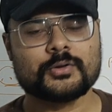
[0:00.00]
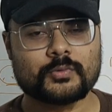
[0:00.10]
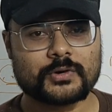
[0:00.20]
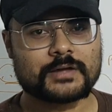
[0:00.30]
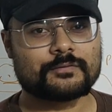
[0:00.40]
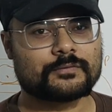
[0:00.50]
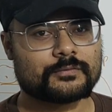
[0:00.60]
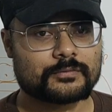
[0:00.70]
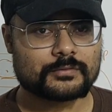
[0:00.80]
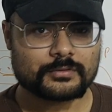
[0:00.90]
you would
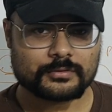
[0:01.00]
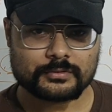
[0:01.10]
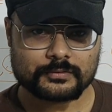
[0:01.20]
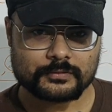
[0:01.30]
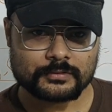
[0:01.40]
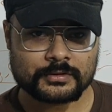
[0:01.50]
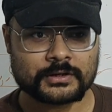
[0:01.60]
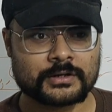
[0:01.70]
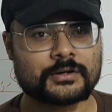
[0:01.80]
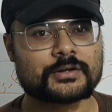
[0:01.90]
have
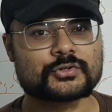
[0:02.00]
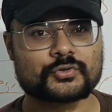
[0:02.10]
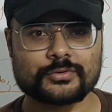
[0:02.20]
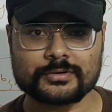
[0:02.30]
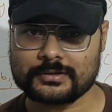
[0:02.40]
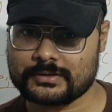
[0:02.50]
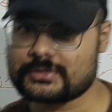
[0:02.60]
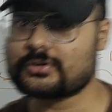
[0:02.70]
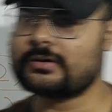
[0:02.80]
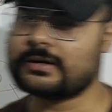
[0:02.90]
understood
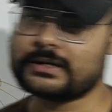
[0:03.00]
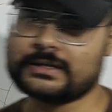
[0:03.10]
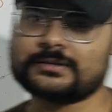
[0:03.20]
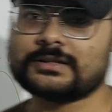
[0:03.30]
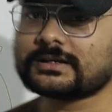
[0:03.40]
this already,